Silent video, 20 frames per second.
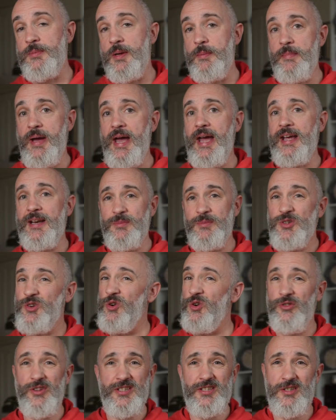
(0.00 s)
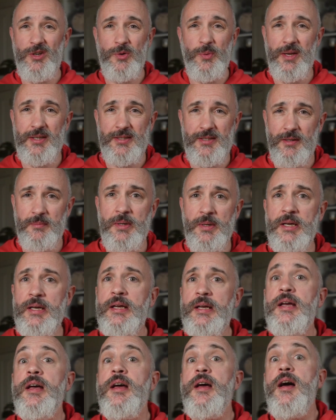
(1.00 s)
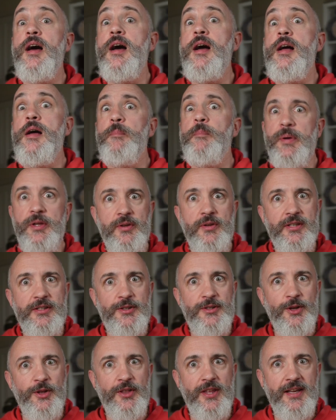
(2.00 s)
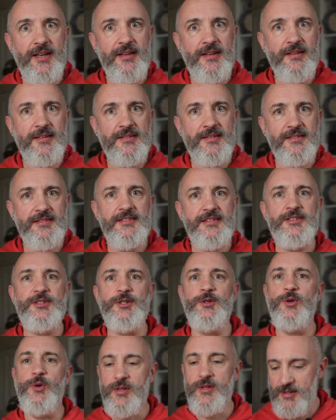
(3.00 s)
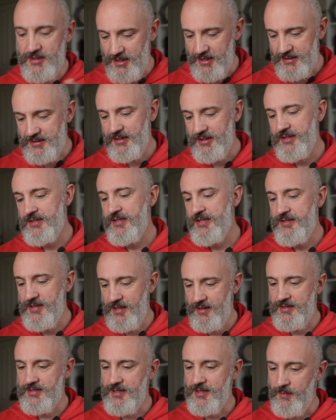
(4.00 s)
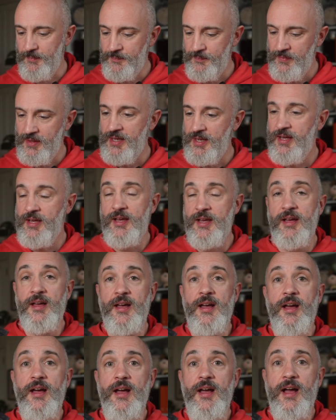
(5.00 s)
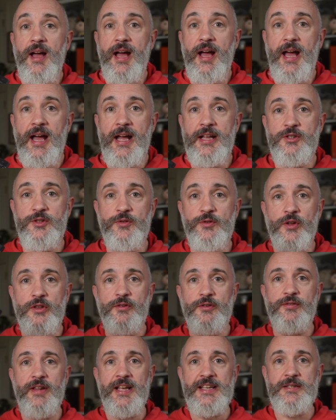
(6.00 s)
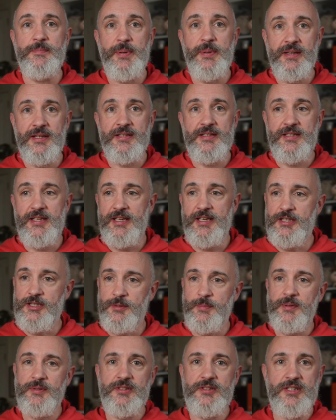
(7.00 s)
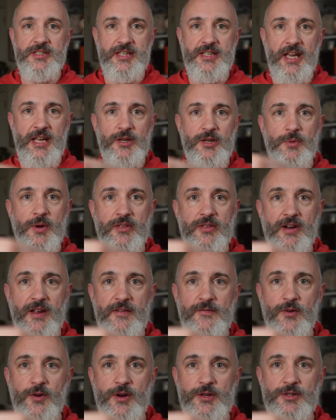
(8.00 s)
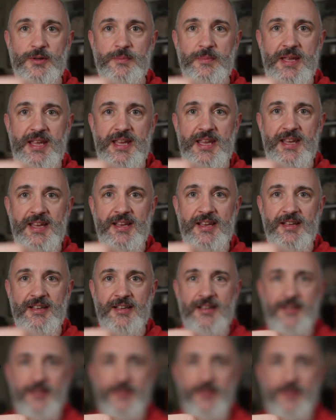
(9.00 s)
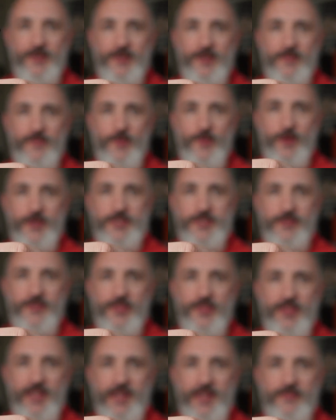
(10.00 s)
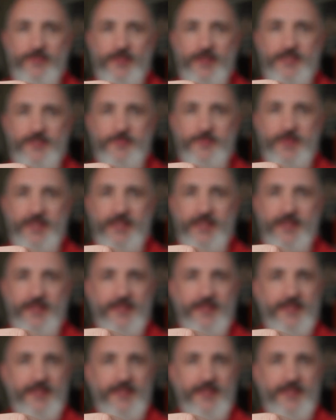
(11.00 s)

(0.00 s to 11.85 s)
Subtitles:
my Mac. I'm just recording this in QuickTime. But you can do that. So go into the settings, set this up, and you've got the flexibility to be able to decide whether I focus on me or focus on the thing in front of me.